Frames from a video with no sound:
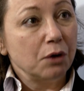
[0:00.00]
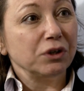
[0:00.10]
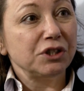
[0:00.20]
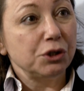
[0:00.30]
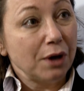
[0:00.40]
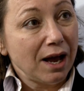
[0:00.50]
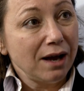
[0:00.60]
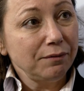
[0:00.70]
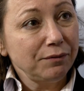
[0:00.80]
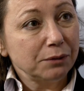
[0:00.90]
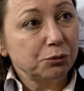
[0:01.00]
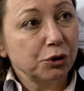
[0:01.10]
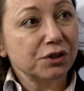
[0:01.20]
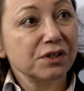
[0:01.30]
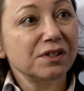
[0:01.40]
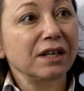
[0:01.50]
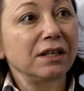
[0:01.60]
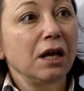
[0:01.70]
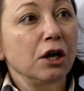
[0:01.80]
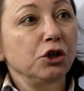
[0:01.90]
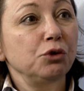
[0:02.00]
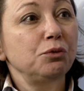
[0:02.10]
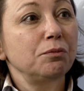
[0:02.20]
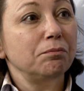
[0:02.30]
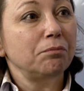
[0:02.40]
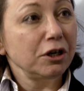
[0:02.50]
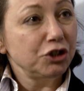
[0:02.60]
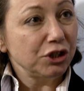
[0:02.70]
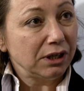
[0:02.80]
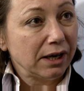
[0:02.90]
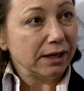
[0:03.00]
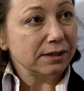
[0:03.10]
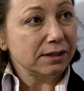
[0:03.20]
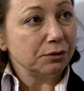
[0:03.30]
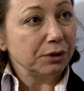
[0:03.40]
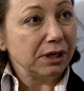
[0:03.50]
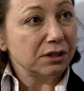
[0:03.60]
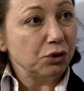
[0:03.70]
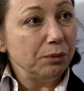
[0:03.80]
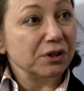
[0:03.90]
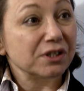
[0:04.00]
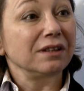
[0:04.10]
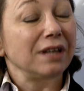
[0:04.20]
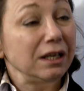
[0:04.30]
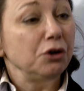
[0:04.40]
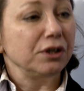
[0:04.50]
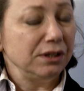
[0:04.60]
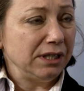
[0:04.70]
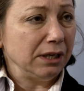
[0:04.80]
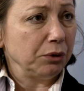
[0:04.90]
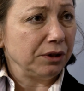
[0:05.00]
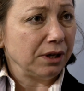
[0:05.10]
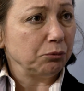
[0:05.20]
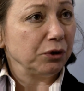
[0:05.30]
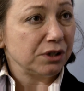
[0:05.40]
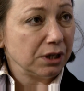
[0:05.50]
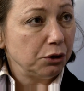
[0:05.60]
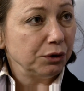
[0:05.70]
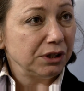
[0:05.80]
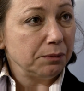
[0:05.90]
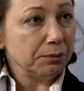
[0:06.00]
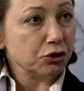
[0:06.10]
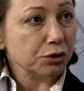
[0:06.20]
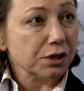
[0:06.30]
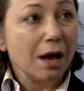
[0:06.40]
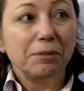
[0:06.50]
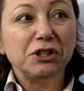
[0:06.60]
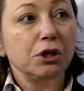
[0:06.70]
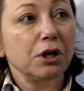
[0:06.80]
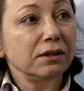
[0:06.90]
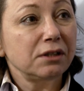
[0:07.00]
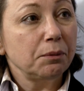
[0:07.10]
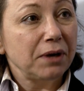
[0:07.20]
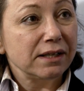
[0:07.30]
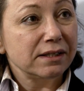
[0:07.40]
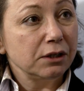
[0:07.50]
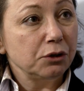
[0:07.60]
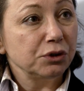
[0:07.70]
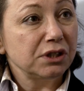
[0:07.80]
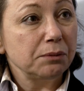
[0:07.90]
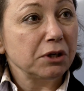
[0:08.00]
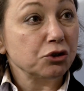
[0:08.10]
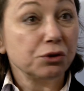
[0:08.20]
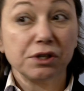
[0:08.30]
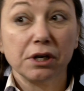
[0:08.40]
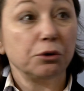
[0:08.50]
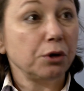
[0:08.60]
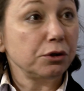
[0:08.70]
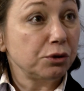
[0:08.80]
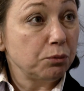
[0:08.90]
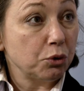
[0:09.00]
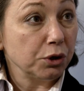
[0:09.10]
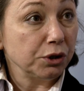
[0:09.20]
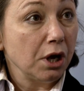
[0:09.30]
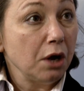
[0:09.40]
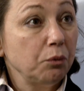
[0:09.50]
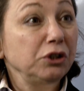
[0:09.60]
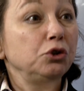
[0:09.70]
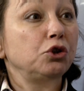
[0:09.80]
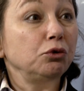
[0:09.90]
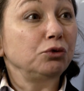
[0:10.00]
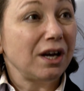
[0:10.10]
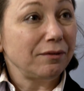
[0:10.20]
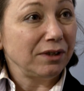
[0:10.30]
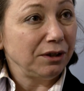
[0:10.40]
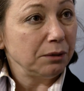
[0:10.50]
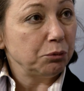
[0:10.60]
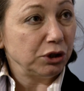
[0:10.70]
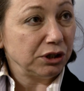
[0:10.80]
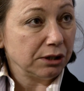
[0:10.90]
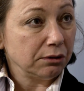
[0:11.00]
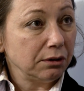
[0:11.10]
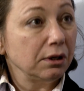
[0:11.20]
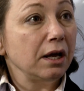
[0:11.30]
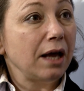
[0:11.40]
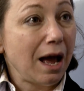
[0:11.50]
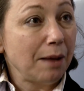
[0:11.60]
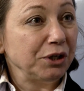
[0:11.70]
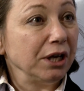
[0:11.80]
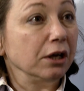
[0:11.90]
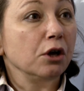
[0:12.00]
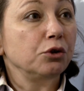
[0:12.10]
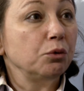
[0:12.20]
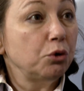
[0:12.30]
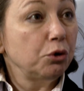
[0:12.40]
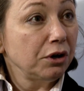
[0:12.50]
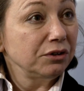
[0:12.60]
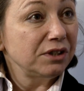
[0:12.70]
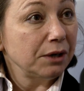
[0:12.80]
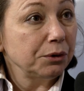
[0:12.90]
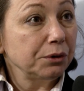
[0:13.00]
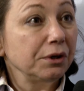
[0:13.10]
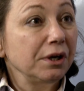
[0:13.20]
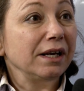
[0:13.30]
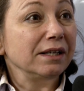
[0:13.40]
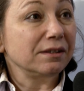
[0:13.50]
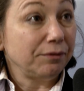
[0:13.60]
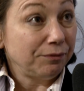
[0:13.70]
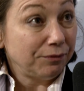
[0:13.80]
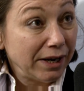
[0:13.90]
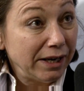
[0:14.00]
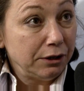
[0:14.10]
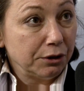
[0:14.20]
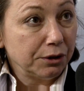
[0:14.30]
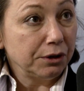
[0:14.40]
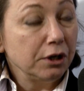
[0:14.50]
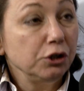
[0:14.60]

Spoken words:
Once you have that process, then you marginalize the extremists, and then you can deal with them with security measures. But you can't apply security measures across the board when you don't have anything political happening. The war on terror is a failure.